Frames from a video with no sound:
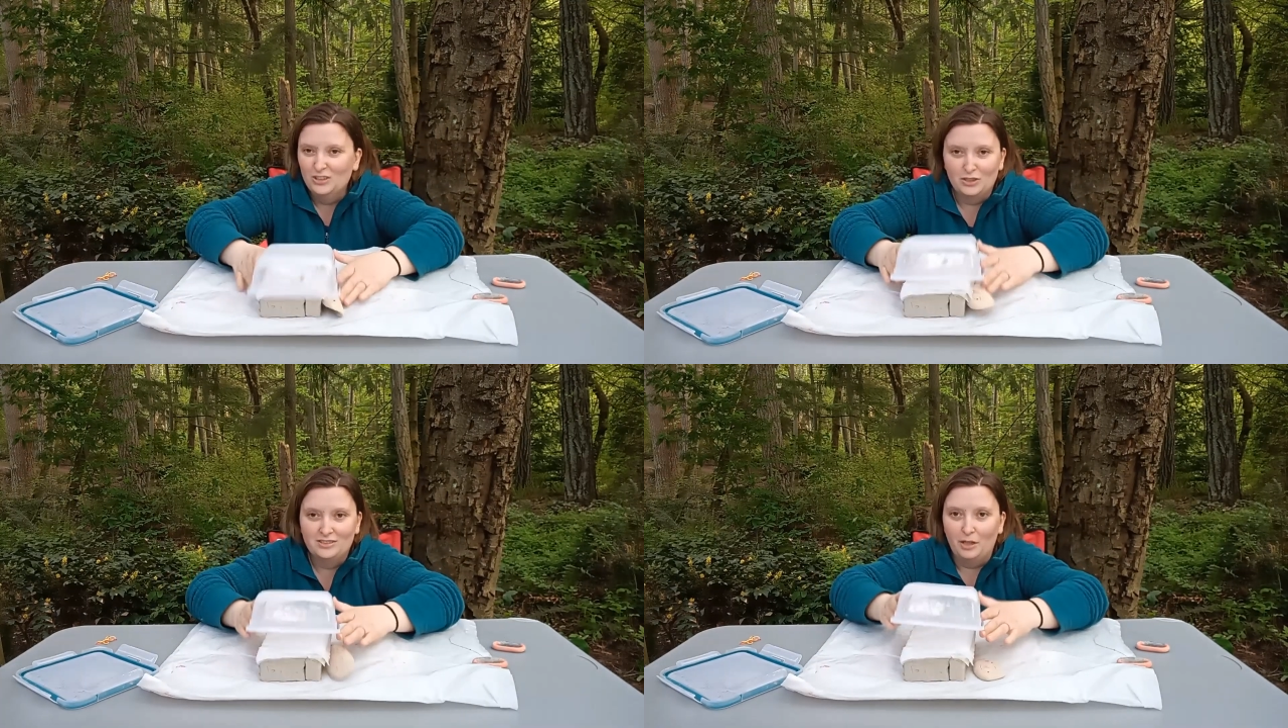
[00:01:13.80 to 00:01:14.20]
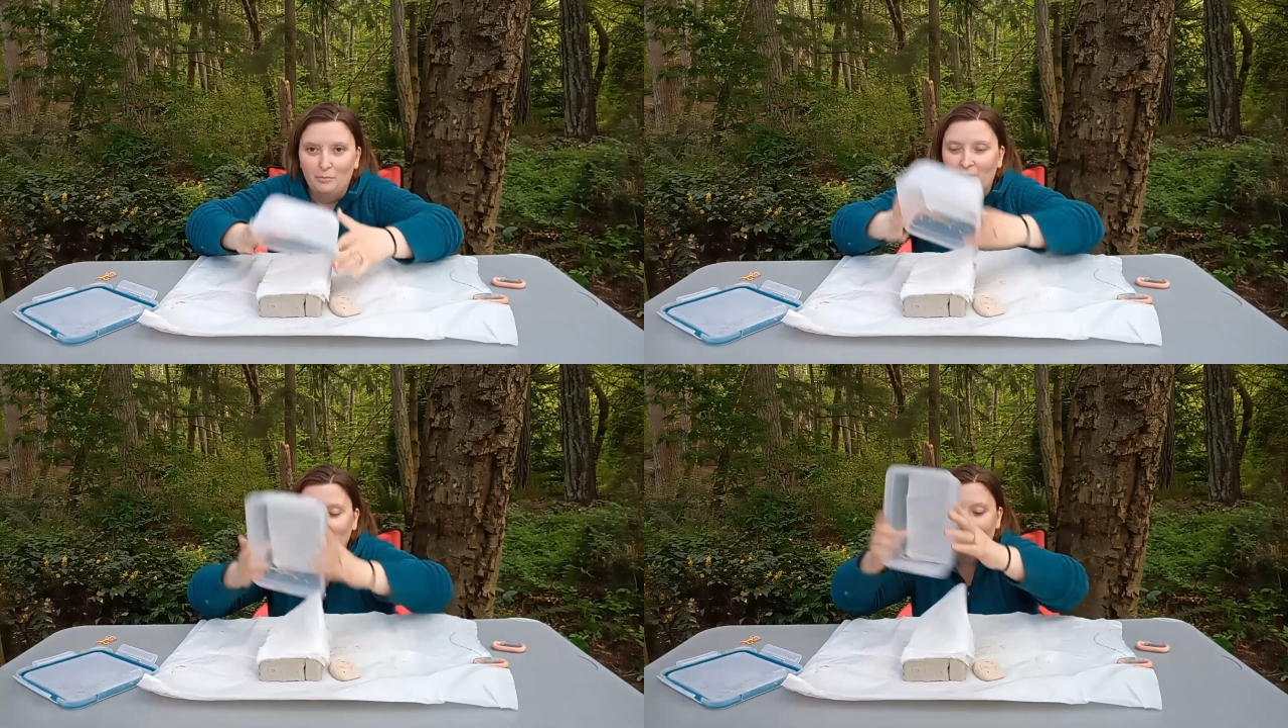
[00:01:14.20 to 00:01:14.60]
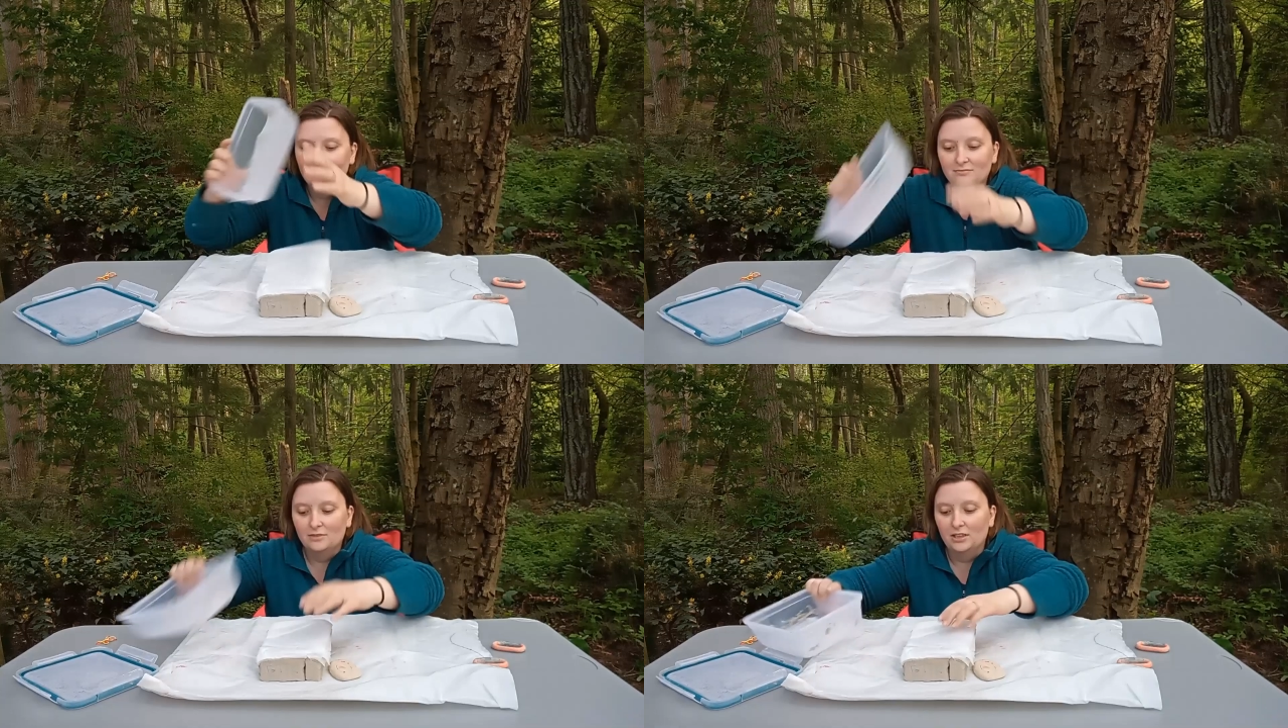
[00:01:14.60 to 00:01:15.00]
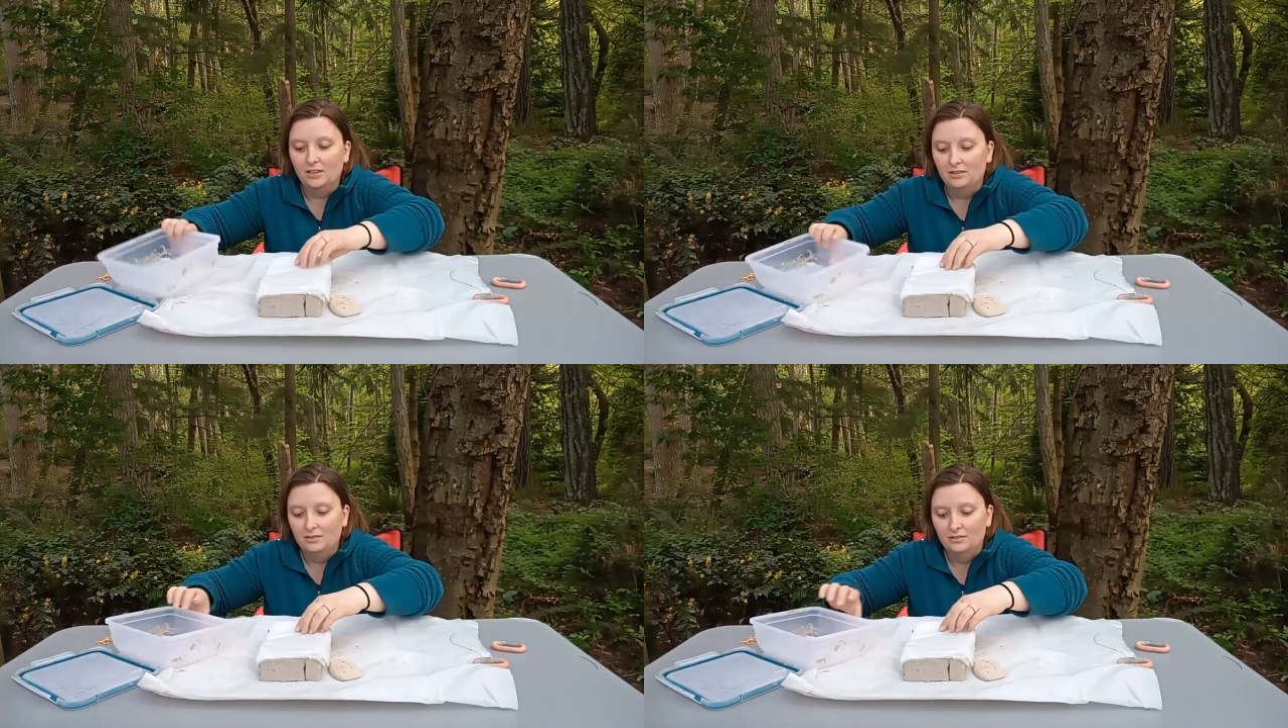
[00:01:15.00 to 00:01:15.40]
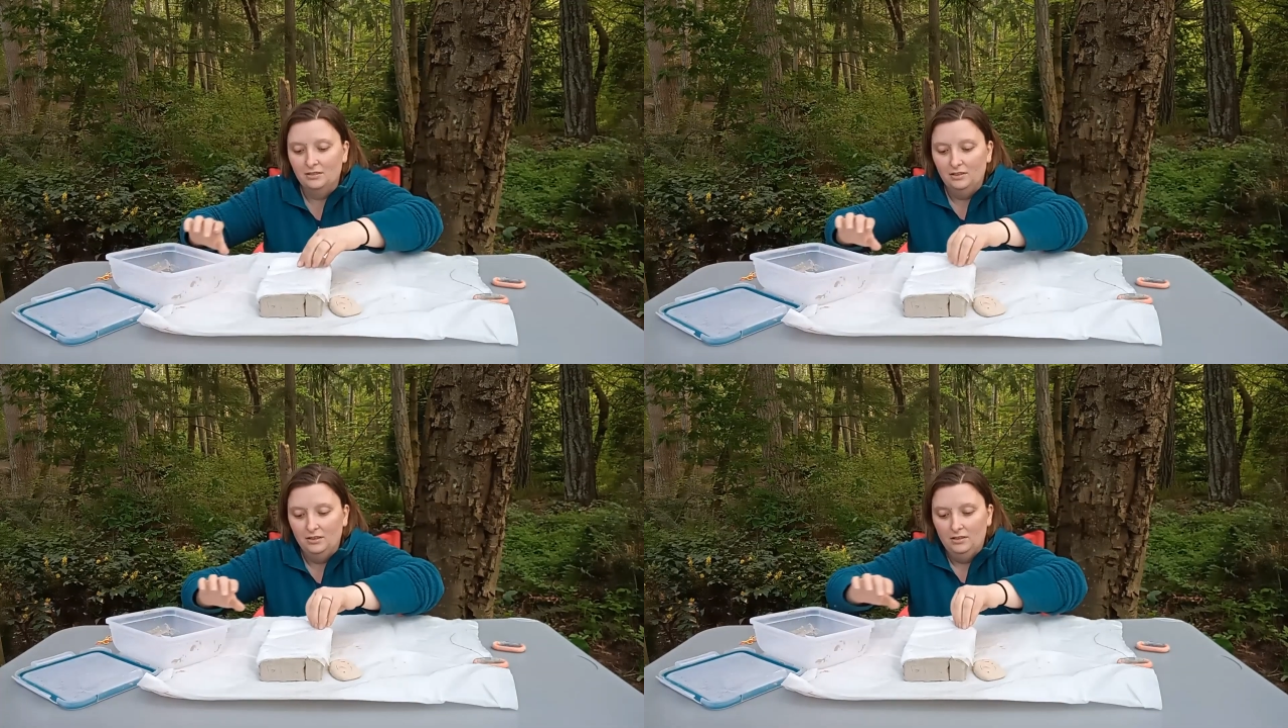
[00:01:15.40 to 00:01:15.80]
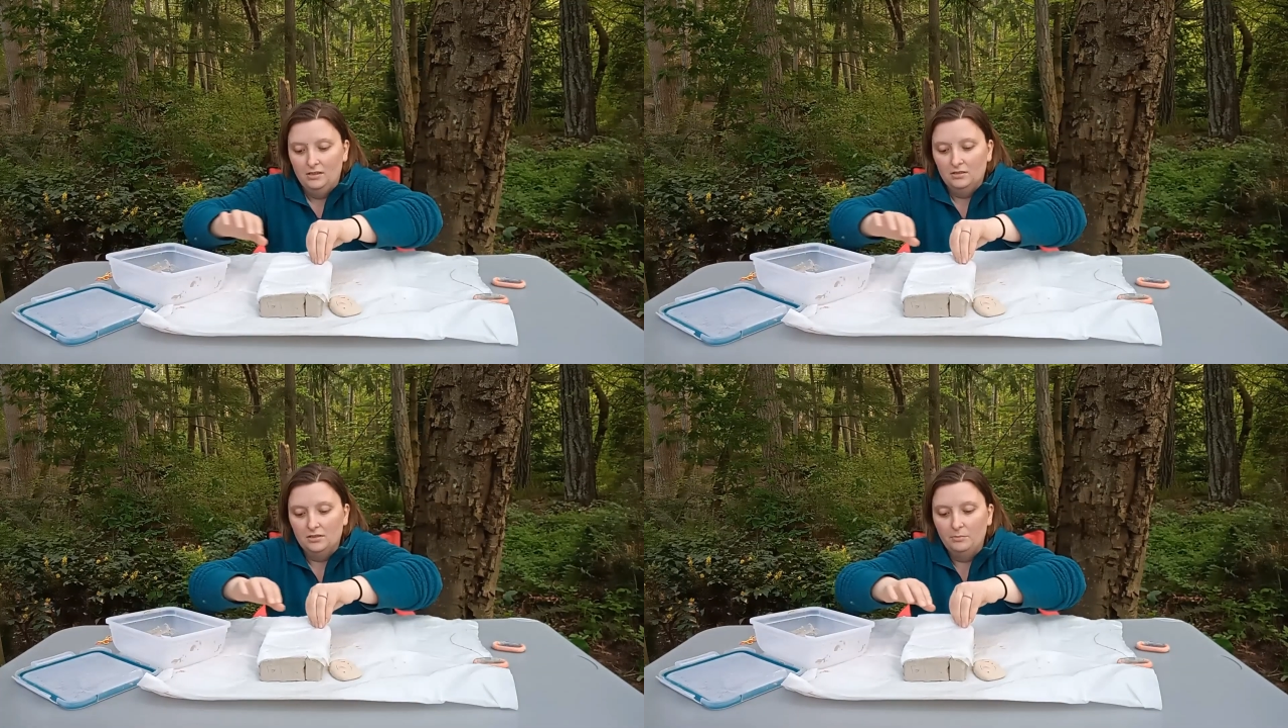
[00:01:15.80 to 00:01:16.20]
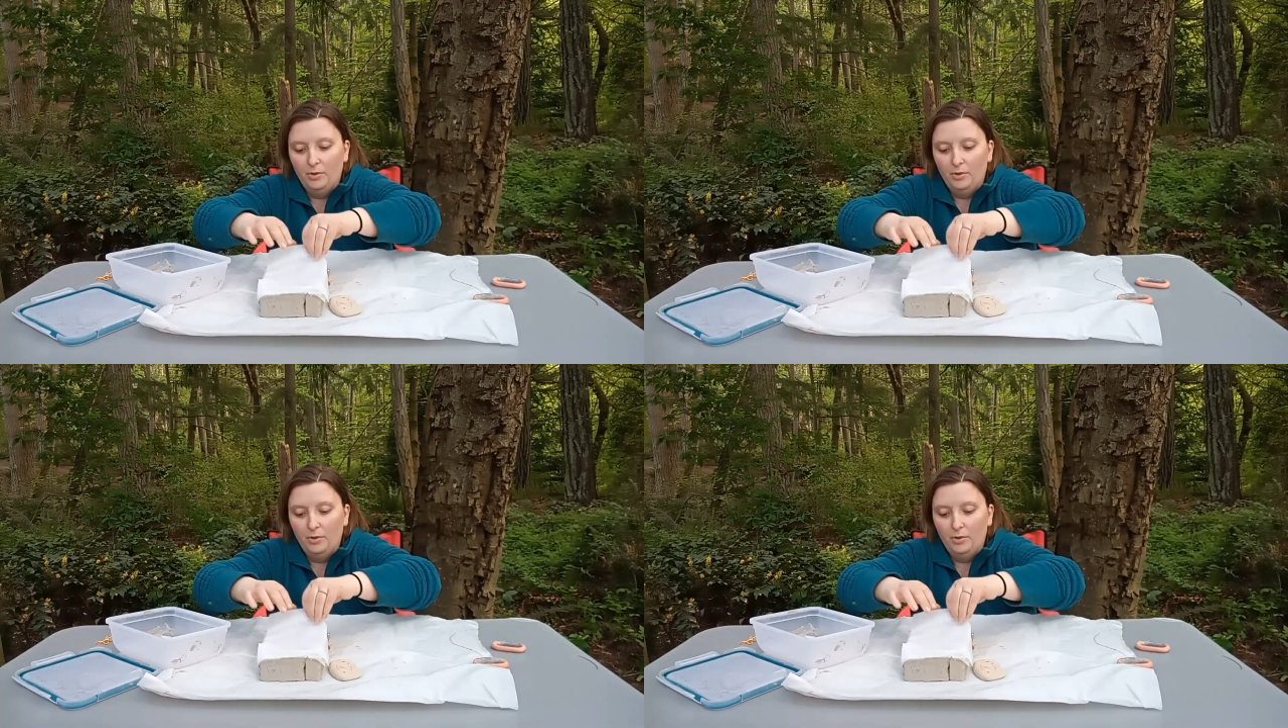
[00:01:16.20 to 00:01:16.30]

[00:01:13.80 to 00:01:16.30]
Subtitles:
Just dump it, really. Some